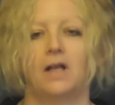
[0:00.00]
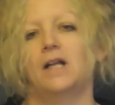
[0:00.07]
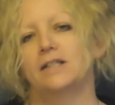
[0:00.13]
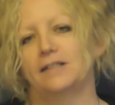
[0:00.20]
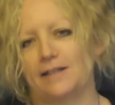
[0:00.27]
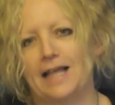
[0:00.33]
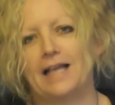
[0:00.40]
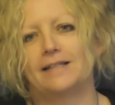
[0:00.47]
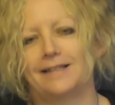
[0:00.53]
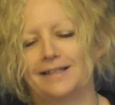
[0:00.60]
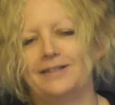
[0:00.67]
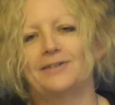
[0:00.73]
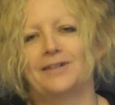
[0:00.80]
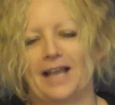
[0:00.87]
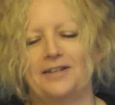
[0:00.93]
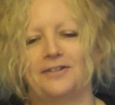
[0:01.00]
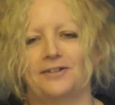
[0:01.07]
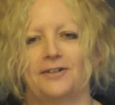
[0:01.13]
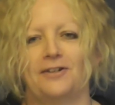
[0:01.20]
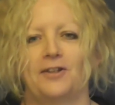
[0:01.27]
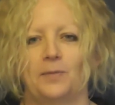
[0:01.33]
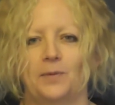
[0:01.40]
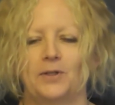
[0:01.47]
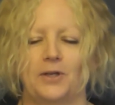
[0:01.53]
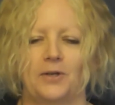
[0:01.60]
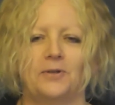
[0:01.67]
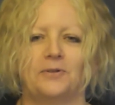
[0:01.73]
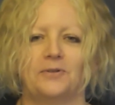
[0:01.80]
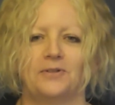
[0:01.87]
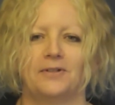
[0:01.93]
So that's a little case study that we'll
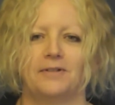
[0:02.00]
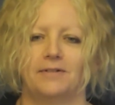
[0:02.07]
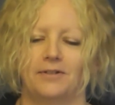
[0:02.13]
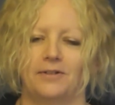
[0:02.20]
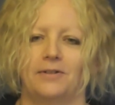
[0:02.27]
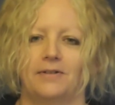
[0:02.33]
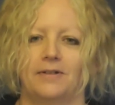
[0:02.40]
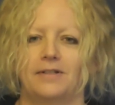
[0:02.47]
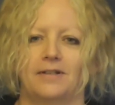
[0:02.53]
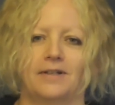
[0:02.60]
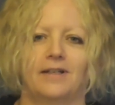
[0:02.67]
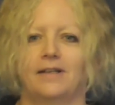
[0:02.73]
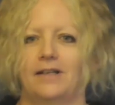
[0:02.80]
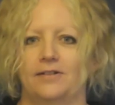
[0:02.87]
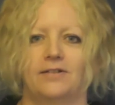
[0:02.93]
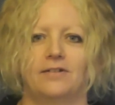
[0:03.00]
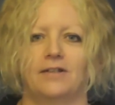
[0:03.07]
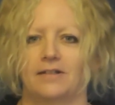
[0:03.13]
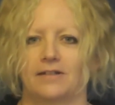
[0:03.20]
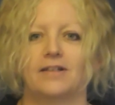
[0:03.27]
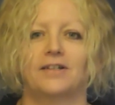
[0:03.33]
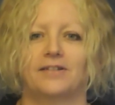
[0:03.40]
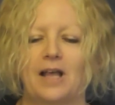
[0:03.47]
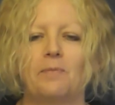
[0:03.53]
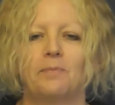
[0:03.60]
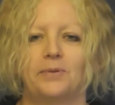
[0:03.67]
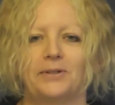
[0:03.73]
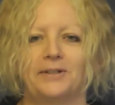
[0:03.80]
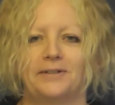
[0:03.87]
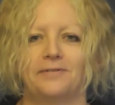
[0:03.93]
use as an
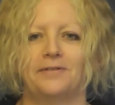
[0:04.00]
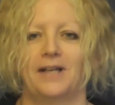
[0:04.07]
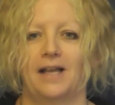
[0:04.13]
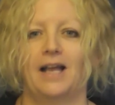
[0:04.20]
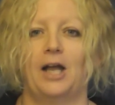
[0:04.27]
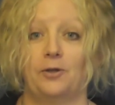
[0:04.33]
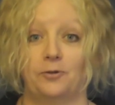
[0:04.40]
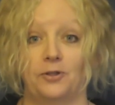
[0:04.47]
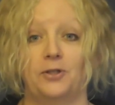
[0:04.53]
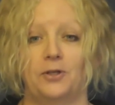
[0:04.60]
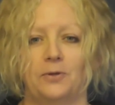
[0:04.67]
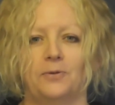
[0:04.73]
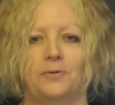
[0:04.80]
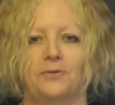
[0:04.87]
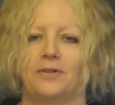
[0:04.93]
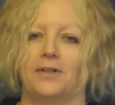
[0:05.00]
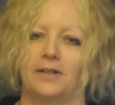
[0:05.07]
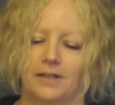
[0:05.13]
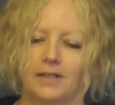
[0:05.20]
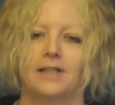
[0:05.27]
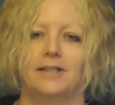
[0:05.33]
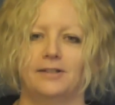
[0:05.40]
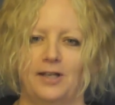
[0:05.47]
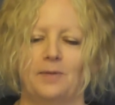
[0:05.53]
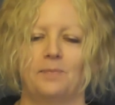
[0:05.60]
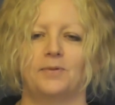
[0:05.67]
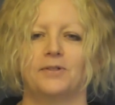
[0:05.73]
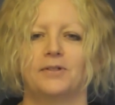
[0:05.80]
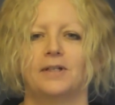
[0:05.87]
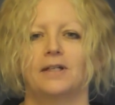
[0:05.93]
example of how to use the
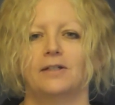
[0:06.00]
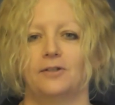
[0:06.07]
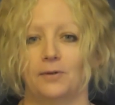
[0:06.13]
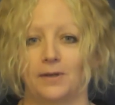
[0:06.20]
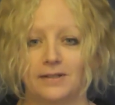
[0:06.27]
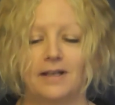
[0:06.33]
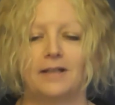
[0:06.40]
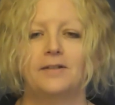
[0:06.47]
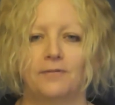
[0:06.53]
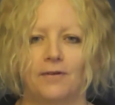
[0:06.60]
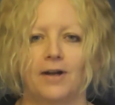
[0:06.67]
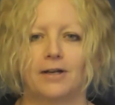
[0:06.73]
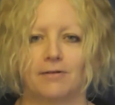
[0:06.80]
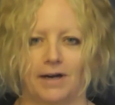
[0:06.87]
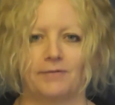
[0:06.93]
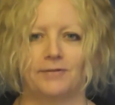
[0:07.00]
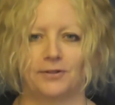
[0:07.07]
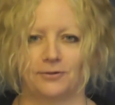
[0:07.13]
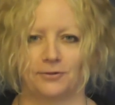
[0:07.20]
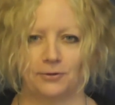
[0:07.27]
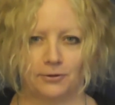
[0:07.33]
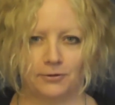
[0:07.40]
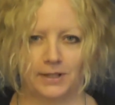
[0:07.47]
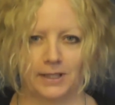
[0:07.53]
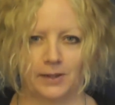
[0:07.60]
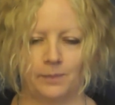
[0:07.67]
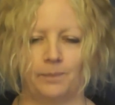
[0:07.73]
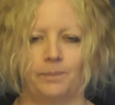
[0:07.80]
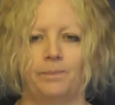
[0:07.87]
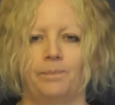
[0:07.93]
tips to identify and craft a story.
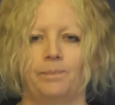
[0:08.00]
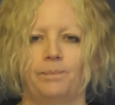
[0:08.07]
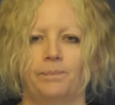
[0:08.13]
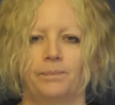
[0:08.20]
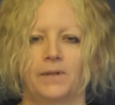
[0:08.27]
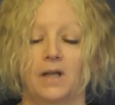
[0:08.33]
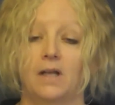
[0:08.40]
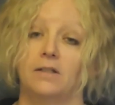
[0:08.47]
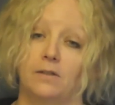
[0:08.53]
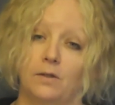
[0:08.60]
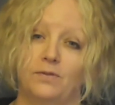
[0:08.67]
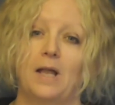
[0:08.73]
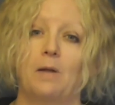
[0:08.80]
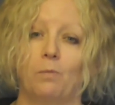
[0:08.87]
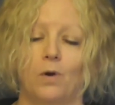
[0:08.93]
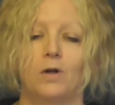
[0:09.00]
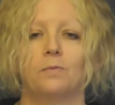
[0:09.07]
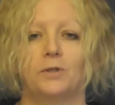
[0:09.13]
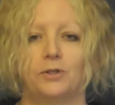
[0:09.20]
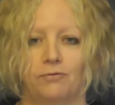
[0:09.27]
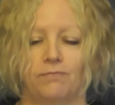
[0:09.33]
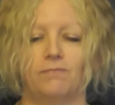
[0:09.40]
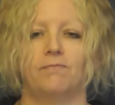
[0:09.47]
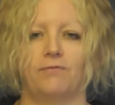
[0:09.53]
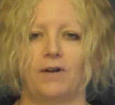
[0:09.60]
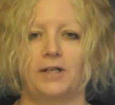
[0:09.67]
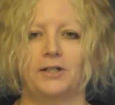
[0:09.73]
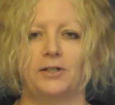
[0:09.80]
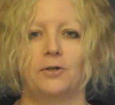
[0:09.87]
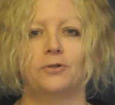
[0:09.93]
So step 1 was
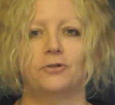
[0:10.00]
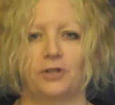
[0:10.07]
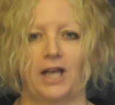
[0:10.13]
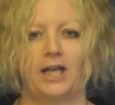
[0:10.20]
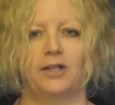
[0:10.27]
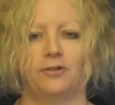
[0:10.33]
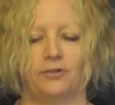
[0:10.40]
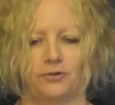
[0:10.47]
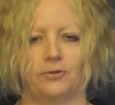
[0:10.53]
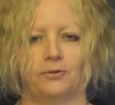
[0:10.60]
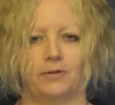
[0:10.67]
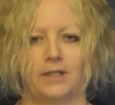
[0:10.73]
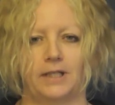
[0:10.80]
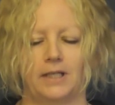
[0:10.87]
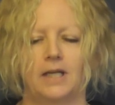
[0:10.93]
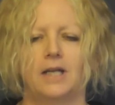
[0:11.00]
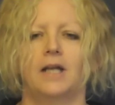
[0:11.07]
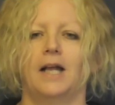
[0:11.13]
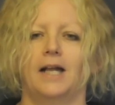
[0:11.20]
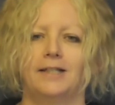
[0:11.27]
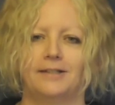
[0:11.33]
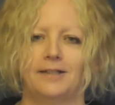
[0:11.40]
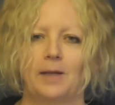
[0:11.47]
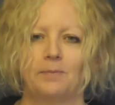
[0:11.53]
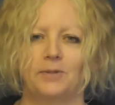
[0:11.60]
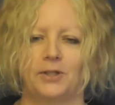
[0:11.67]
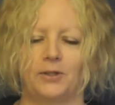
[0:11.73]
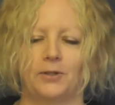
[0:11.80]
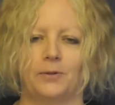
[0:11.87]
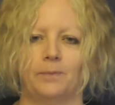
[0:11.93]
finding your change story. And step
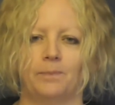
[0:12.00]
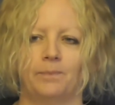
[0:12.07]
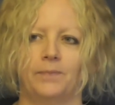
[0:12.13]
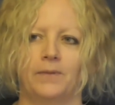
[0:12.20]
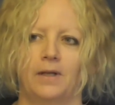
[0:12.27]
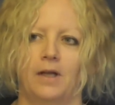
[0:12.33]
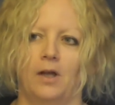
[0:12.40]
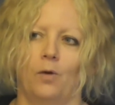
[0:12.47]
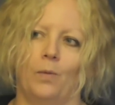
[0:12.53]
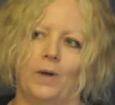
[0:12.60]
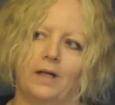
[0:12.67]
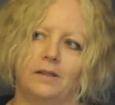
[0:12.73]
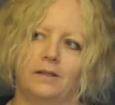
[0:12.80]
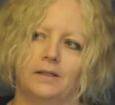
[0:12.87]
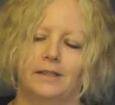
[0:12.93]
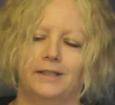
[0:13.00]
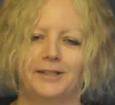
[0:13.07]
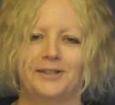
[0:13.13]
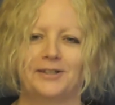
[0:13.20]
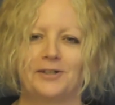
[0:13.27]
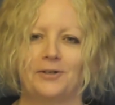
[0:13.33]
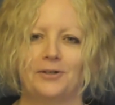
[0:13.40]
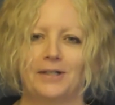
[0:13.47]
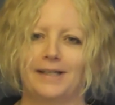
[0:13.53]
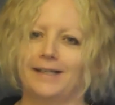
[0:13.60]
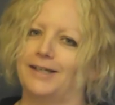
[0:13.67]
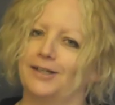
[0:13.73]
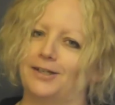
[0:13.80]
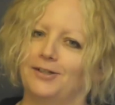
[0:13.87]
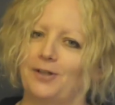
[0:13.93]
2, well, you could call
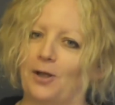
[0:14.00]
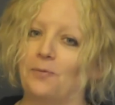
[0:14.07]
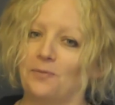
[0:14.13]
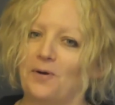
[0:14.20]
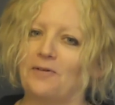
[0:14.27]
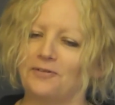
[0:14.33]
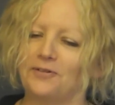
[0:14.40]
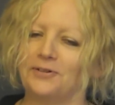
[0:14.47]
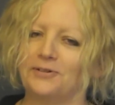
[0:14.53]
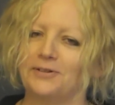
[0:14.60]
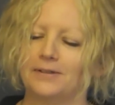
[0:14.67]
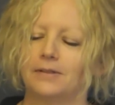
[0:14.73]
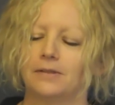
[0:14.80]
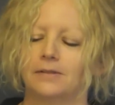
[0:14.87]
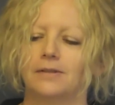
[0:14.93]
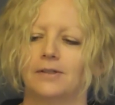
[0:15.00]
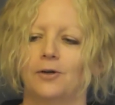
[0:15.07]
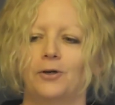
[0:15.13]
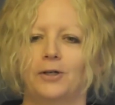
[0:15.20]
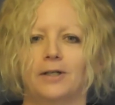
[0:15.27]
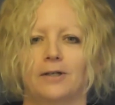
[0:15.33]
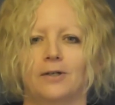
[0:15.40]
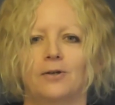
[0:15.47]
it don't waffle, or you can